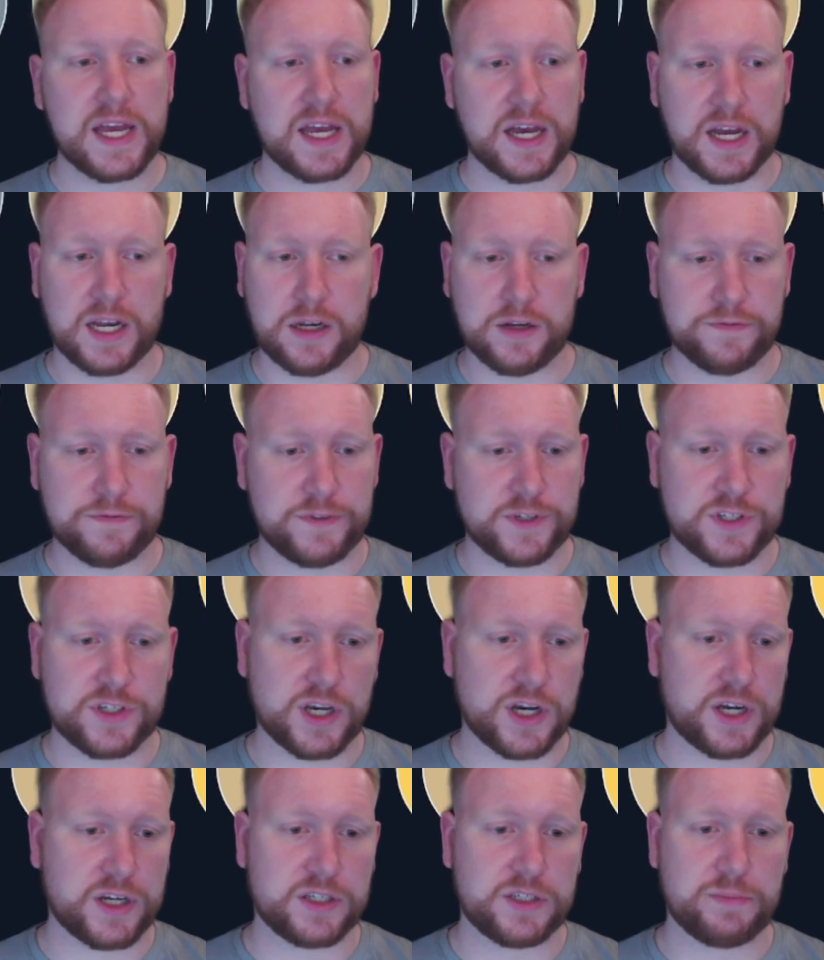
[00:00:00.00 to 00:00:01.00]
I love this
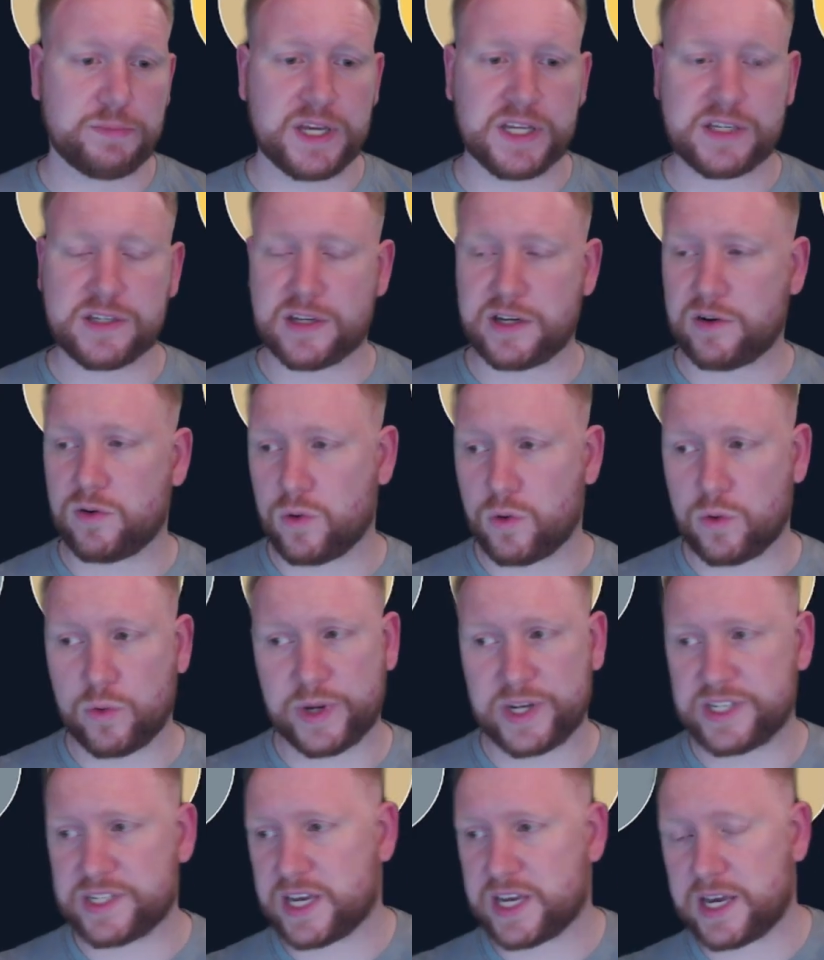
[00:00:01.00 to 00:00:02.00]
card to bits, and I
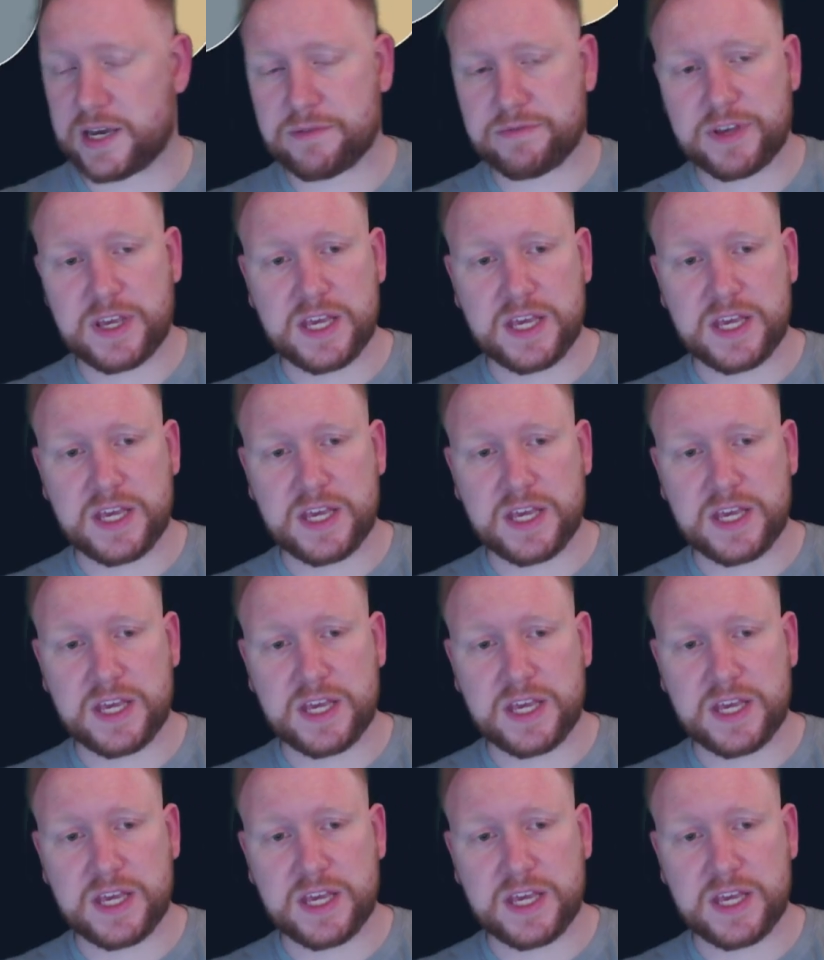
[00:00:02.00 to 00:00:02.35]
always have.